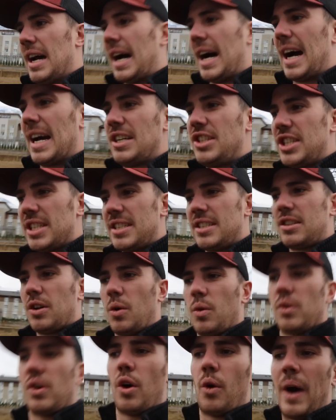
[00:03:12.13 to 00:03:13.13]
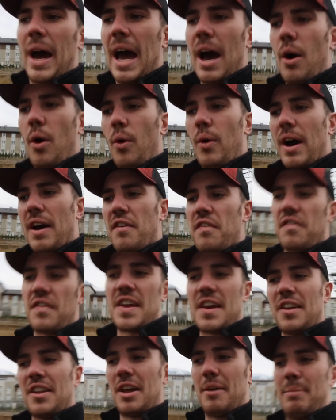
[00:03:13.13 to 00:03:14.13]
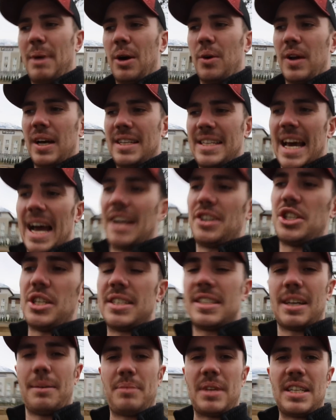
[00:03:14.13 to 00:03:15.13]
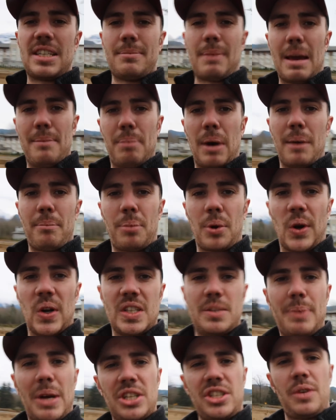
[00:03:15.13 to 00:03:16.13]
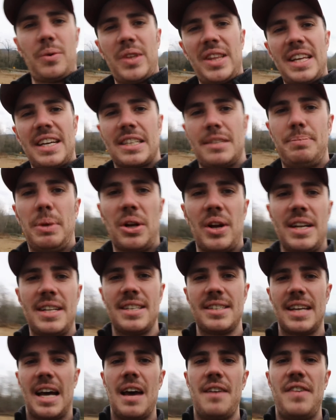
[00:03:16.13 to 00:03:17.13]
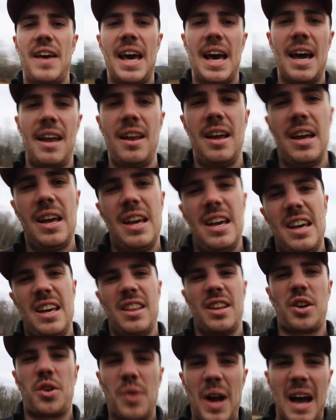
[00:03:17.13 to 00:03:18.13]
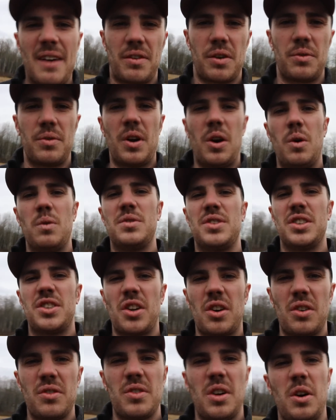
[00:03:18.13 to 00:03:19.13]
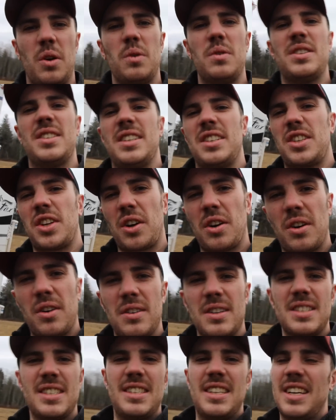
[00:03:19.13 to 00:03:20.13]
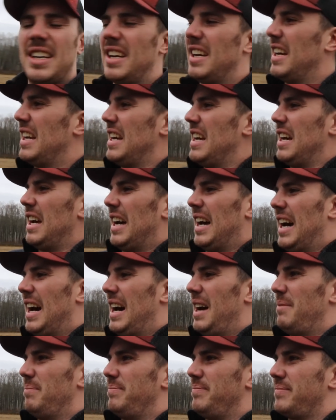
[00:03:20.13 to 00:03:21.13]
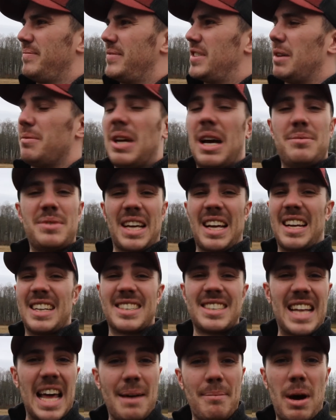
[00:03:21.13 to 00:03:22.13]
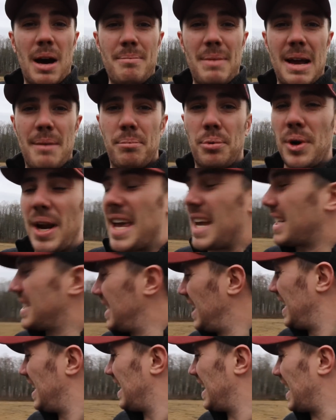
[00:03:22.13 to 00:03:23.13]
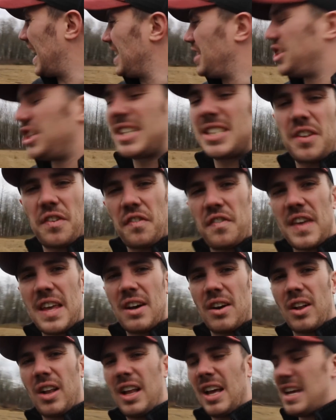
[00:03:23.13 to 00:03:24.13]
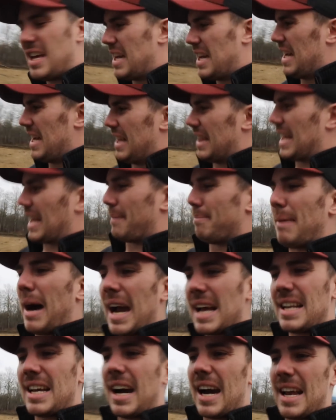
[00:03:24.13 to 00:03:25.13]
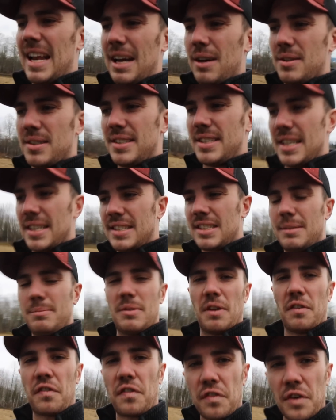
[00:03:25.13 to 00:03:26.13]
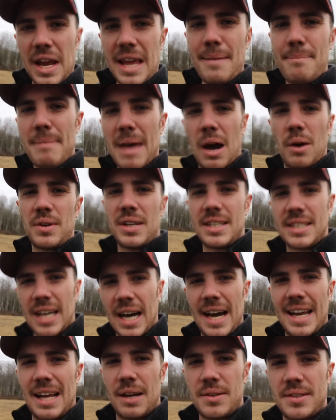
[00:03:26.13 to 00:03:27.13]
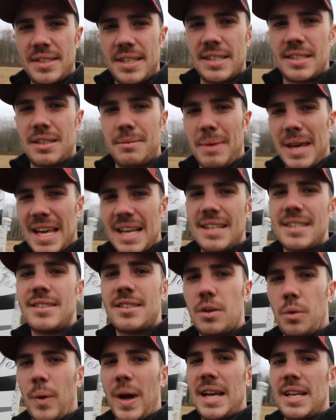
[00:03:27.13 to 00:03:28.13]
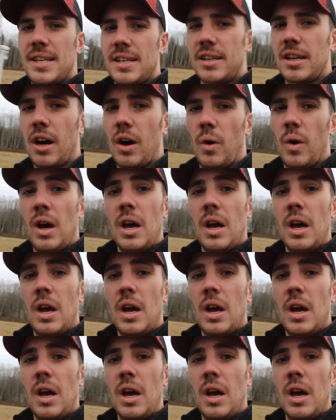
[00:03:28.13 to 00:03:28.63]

I just don't know how I feel about attaching something to my bumper, especially with the experiences I've had, the gravel roads, the dirt roads, the turns, sometimes I got to slam on my brakes. I just feel like my tie-down system, the frame-mounted tie-down system, is the way to go.